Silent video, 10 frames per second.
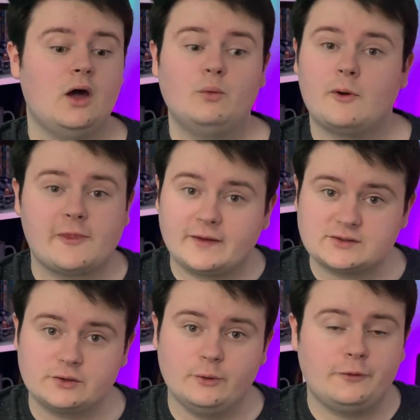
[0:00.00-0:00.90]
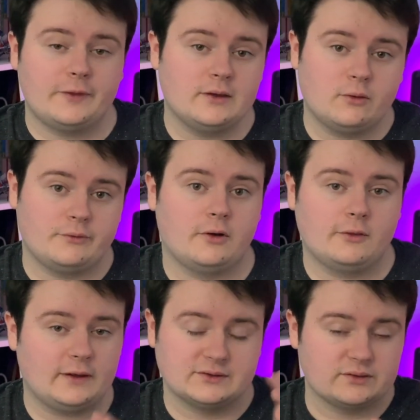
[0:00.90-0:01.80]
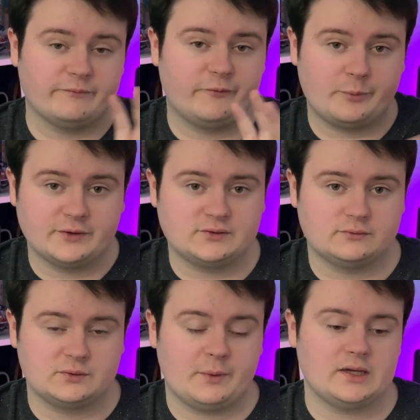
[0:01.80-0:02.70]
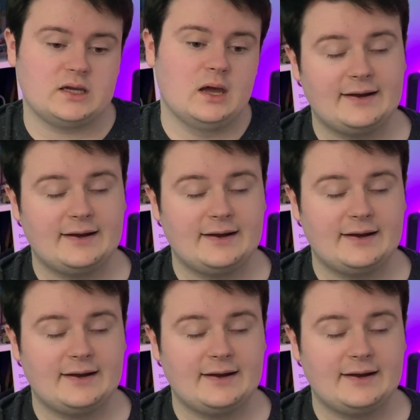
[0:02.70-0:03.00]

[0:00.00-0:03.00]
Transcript: Whether that's a good thing or not, that's up for personal debate.